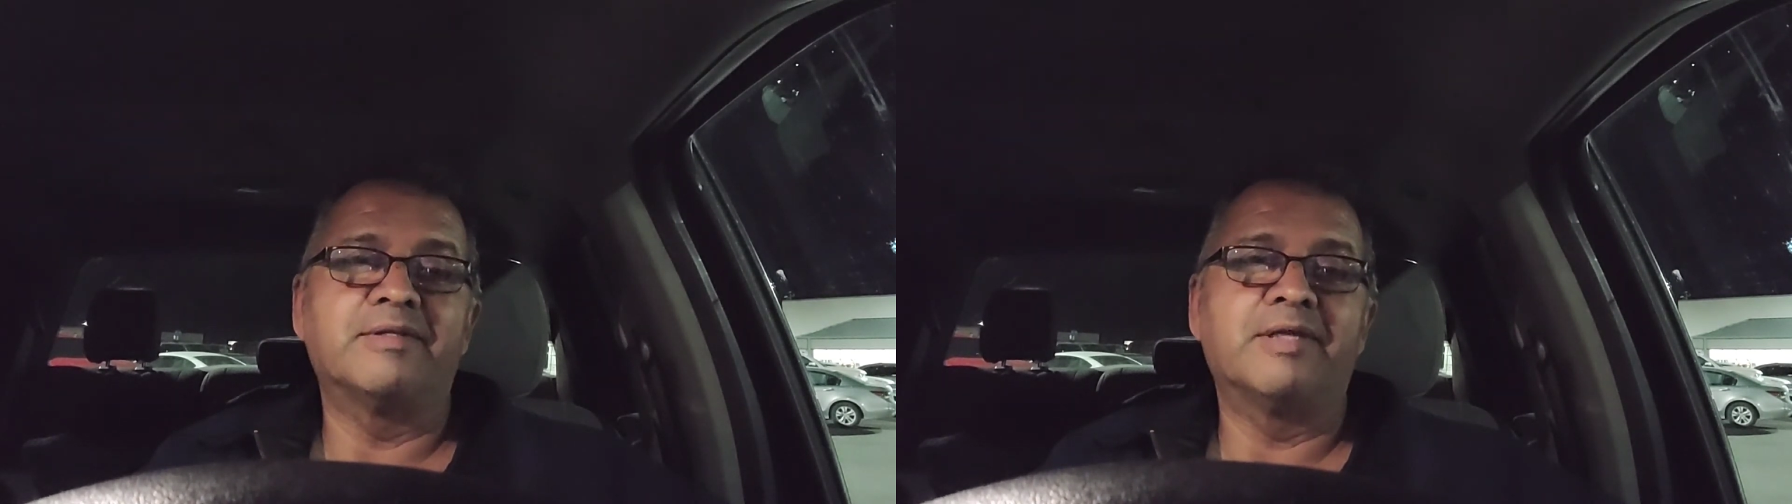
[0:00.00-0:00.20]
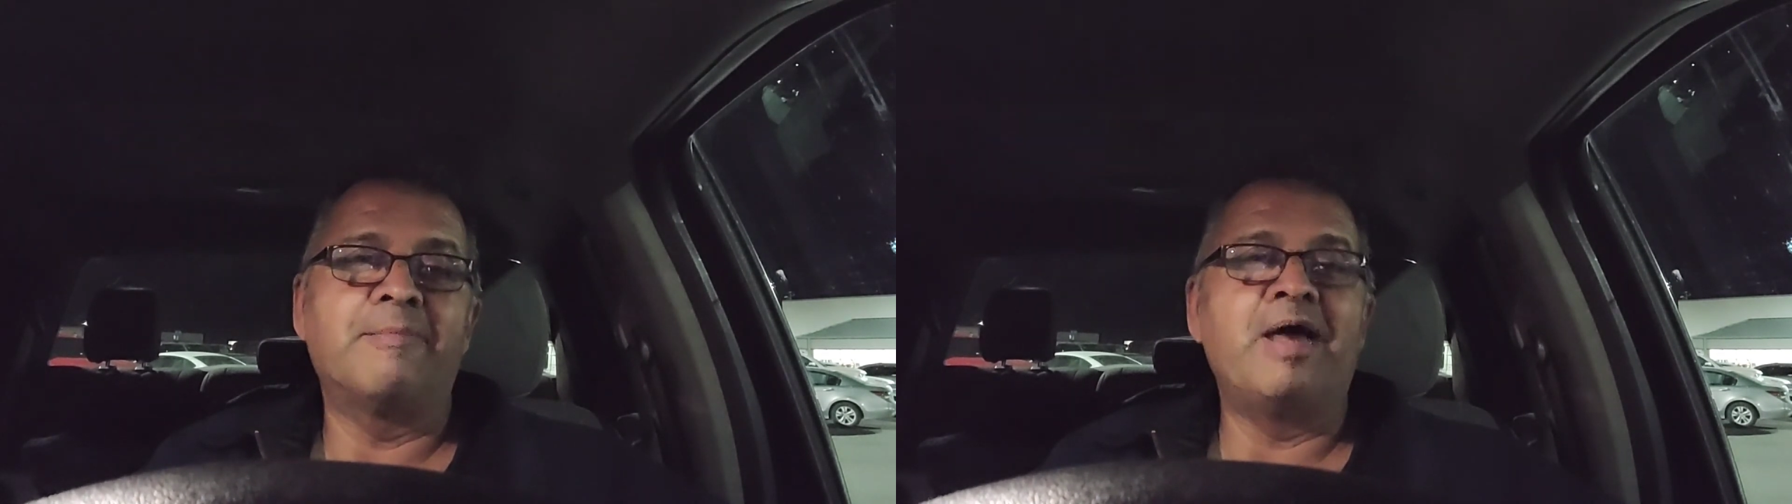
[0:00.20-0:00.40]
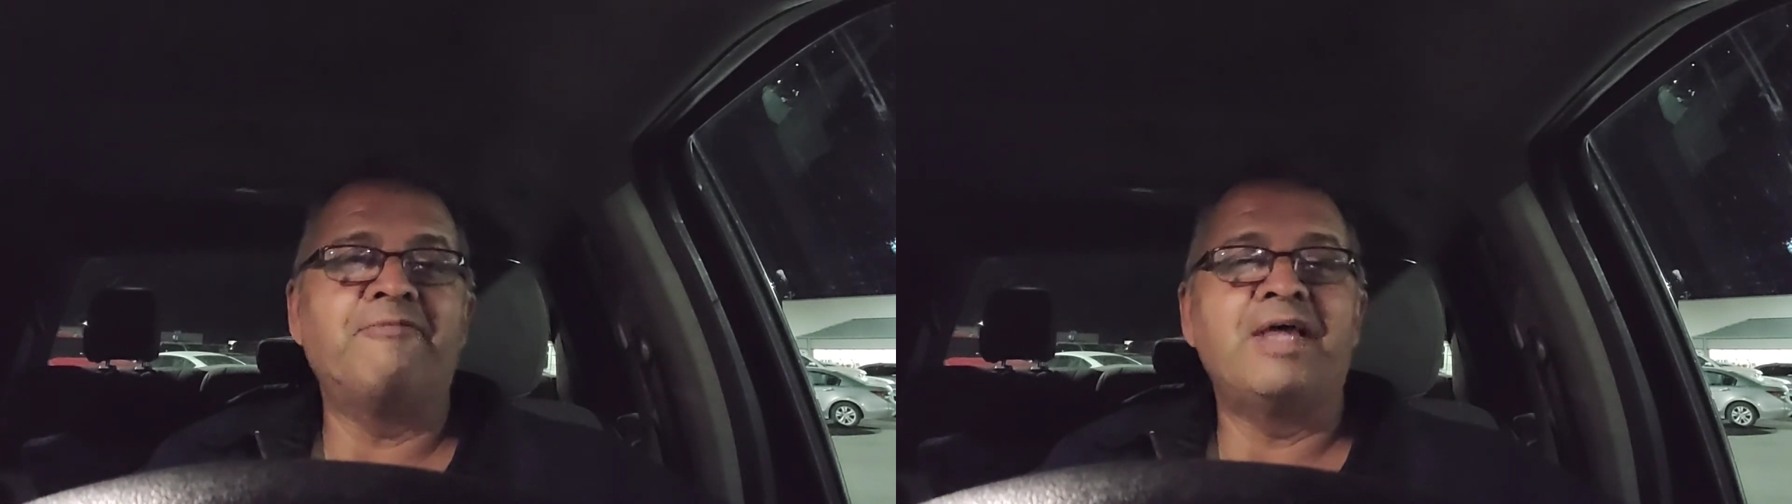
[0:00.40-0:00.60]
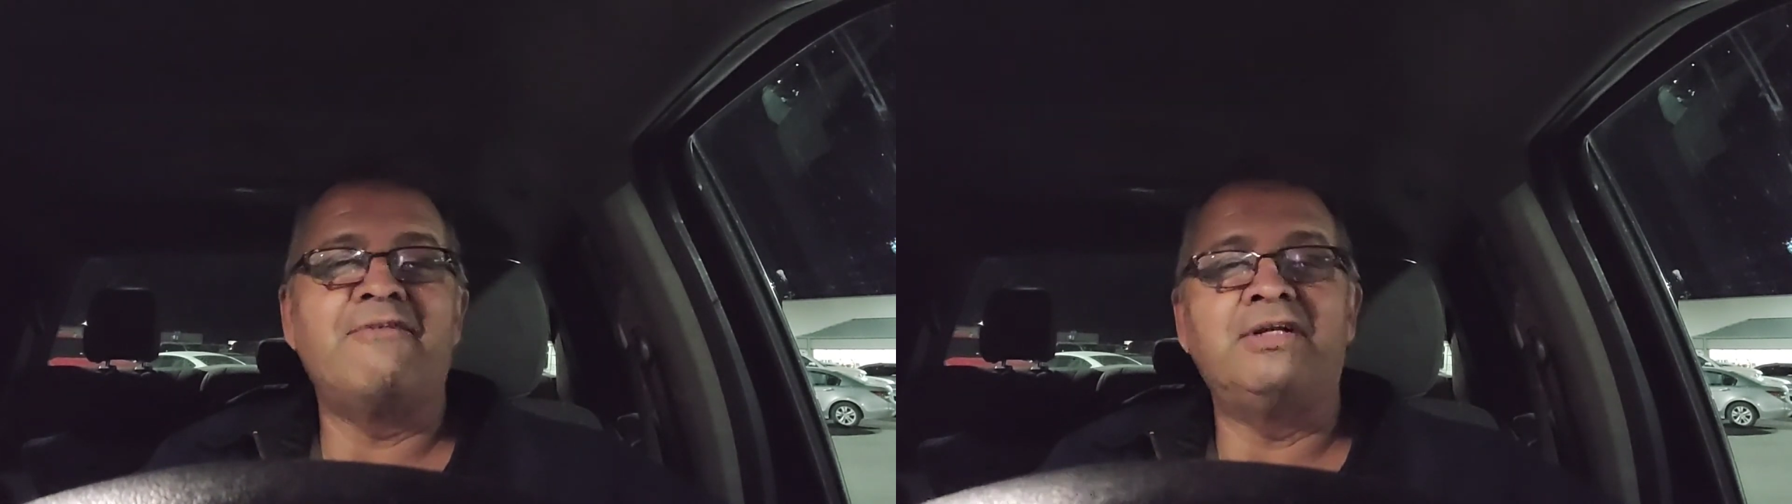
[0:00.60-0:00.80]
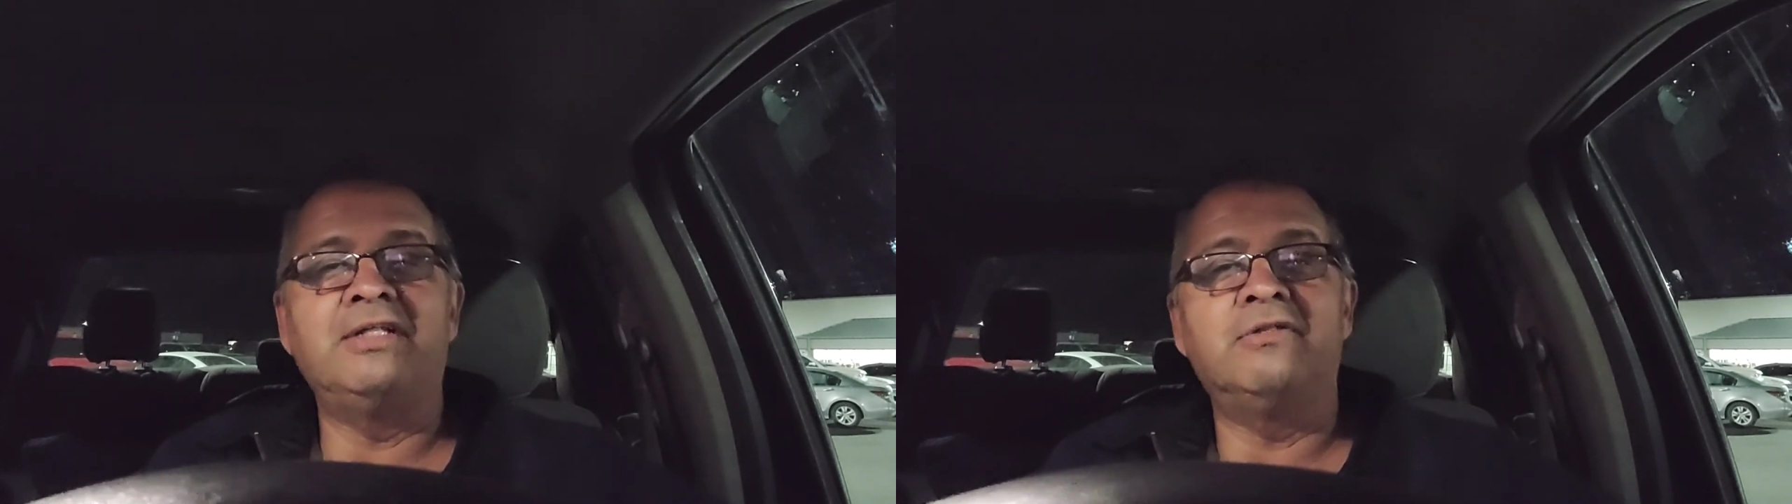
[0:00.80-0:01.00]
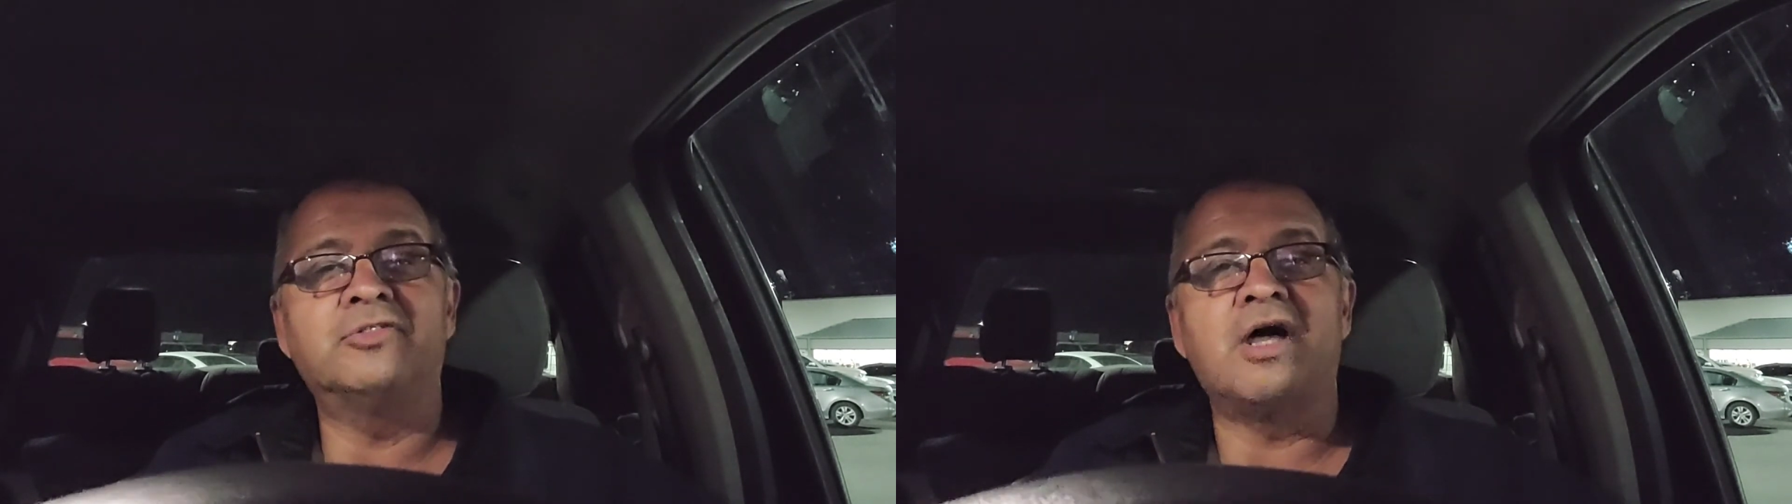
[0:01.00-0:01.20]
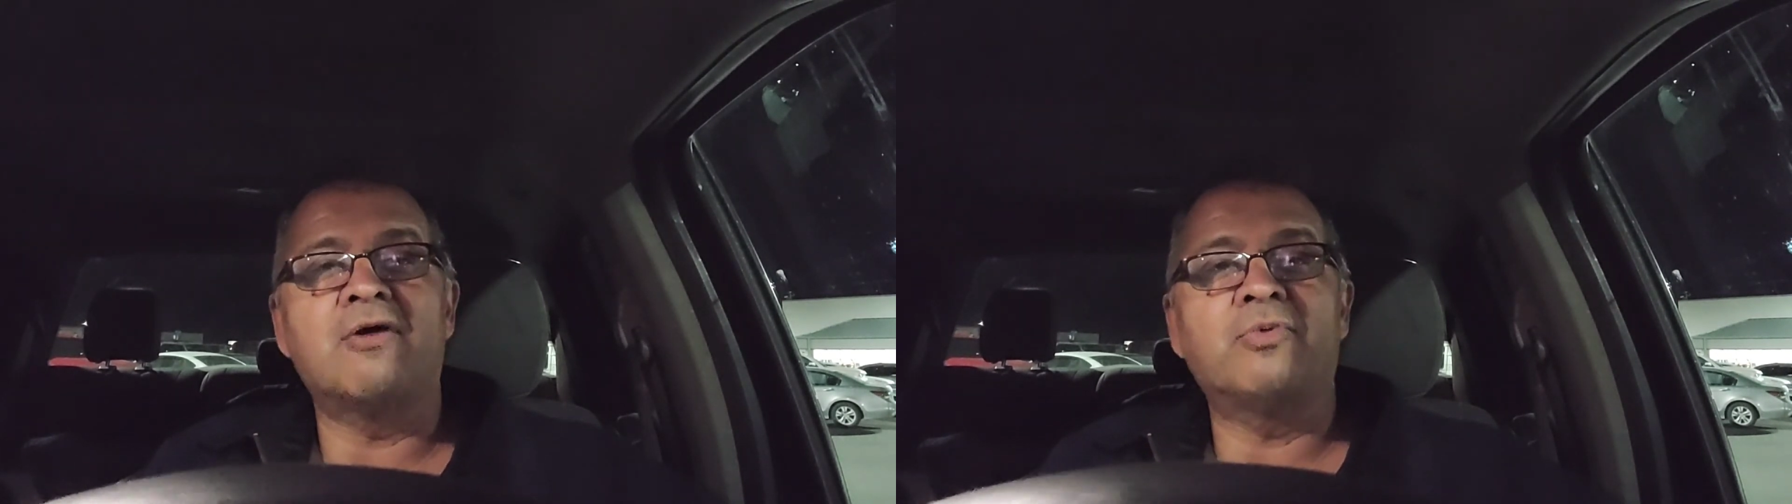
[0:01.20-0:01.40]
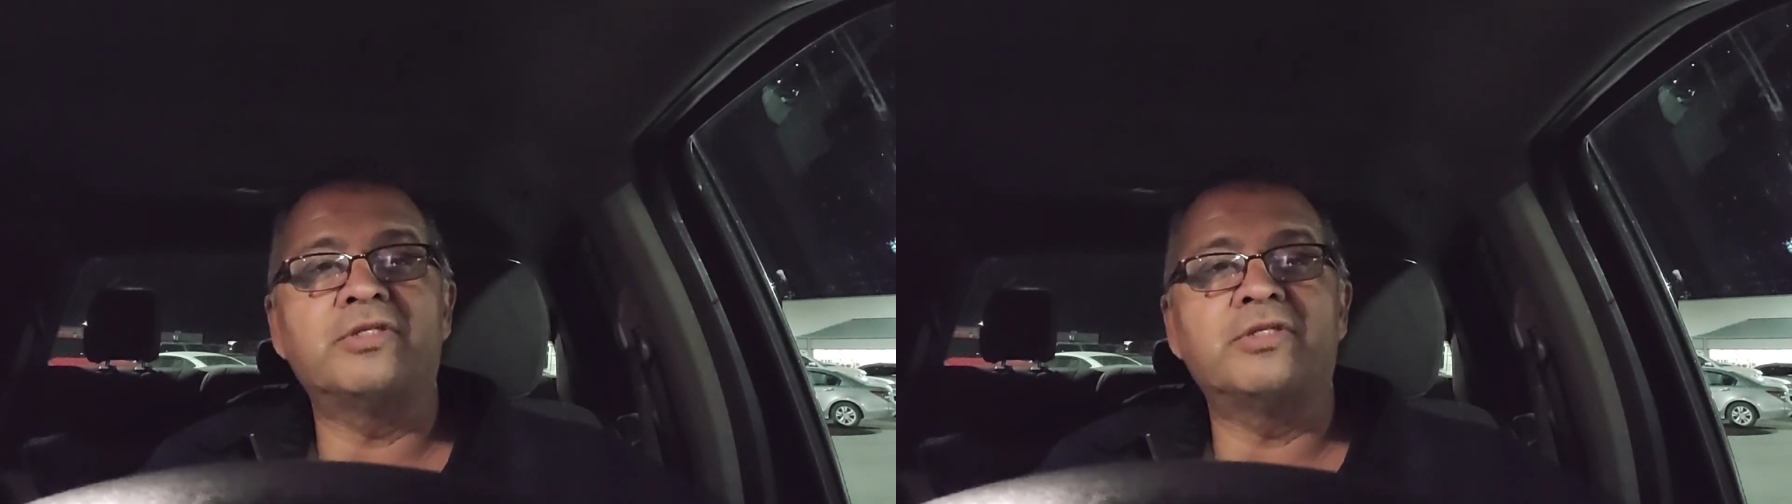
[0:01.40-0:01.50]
and I'm gonna have to have a little talk with